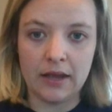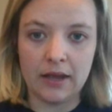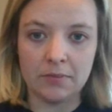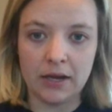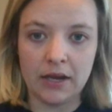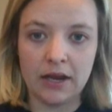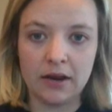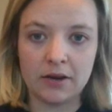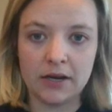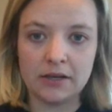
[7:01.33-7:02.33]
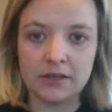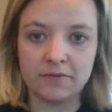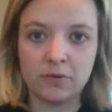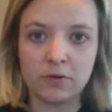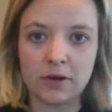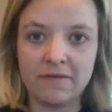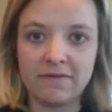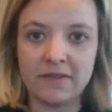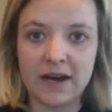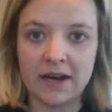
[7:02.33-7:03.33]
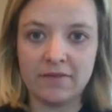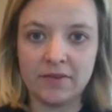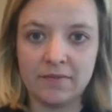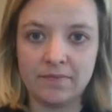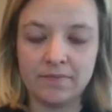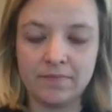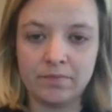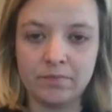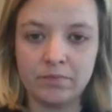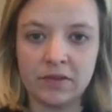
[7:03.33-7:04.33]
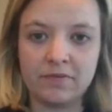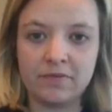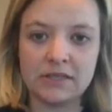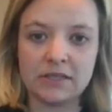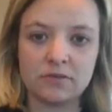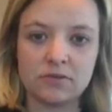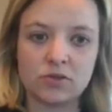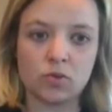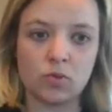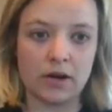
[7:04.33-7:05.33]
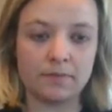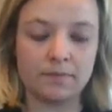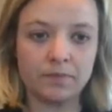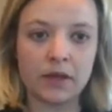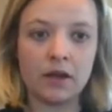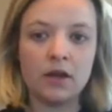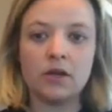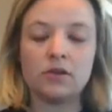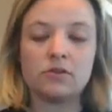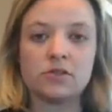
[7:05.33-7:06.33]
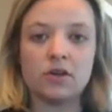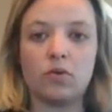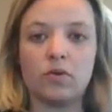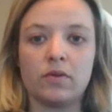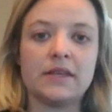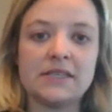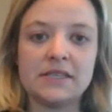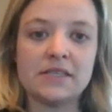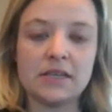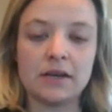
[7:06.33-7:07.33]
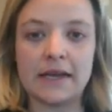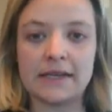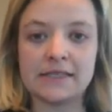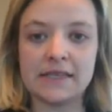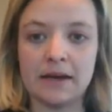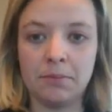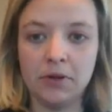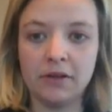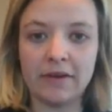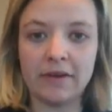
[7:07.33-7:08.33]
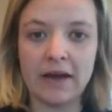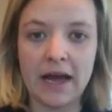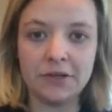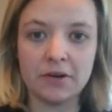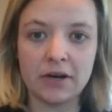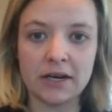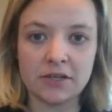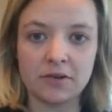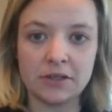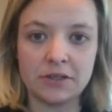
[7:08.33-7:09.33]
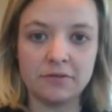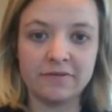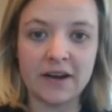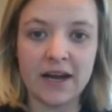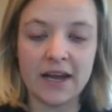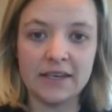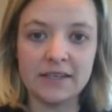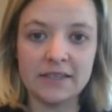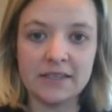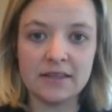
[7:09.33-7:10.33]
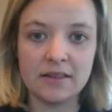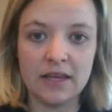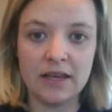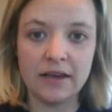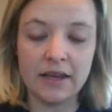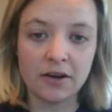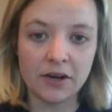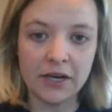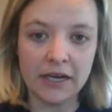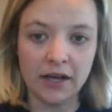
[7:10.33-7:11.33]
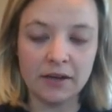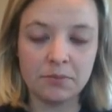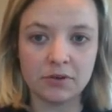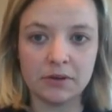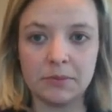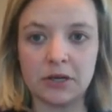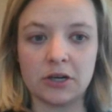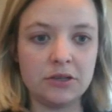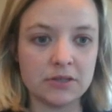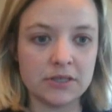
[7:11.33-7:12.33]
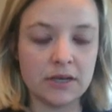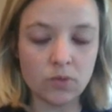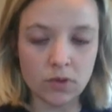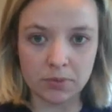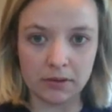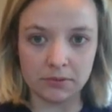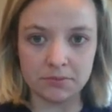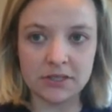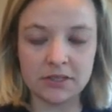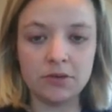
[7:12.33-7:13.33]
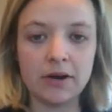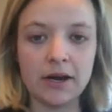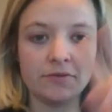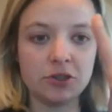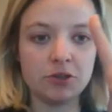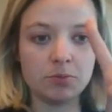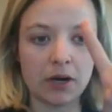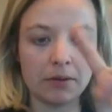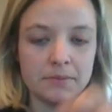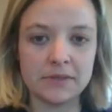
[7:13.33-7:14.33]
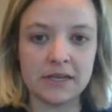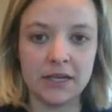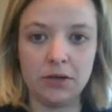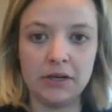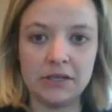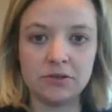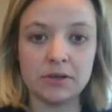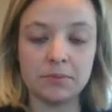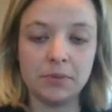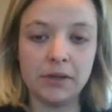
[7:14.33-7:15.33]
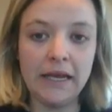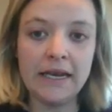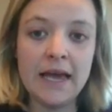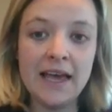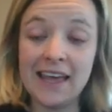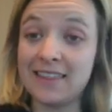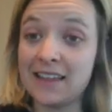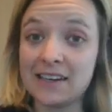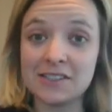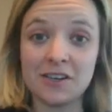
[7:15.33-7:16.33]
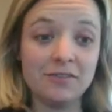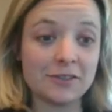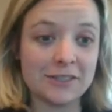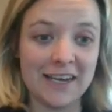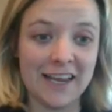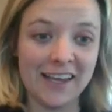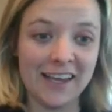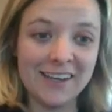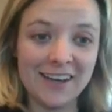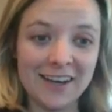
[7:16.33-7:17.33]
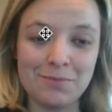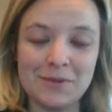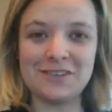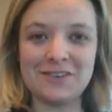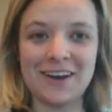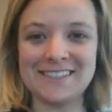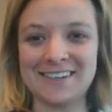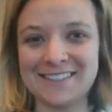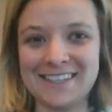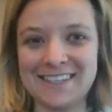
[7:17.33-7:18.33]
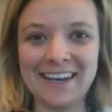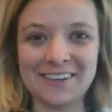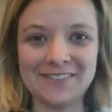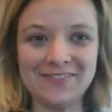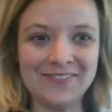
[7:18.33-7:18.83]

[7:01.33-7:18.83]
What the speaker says: And my area is 45 feet squared. So this is an example of how you guys are going to find the area and perimeter using word problems. You have 2 problems that you need to complete, and that is all for today. I miss you guys, and I'll see you later.